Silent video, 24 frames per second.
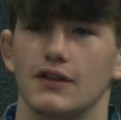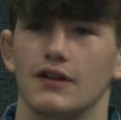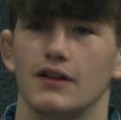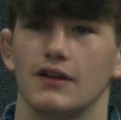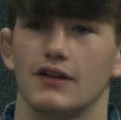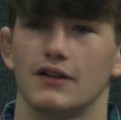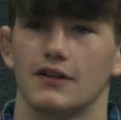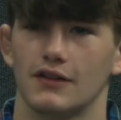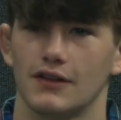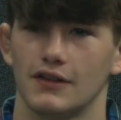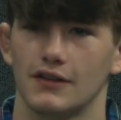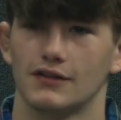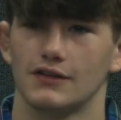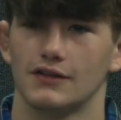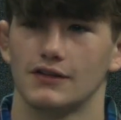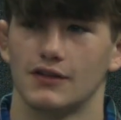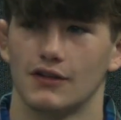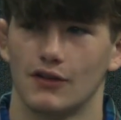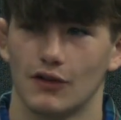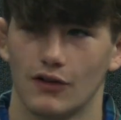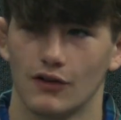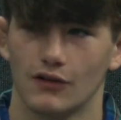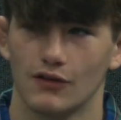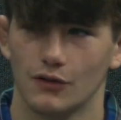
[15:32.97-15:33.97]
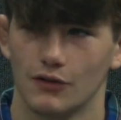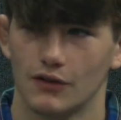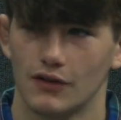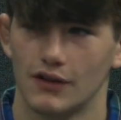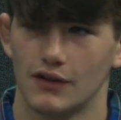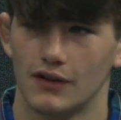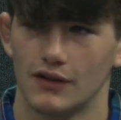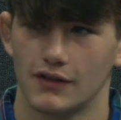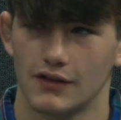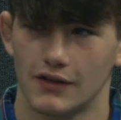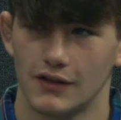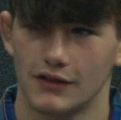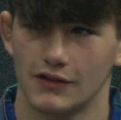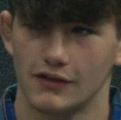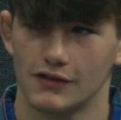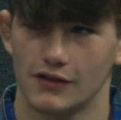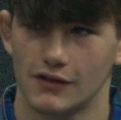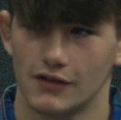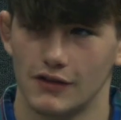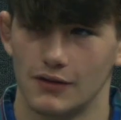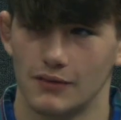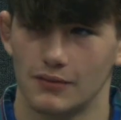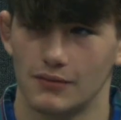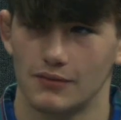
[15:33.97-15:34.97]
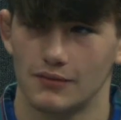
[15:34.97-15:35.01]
Yes, they're all 3 in the kids club.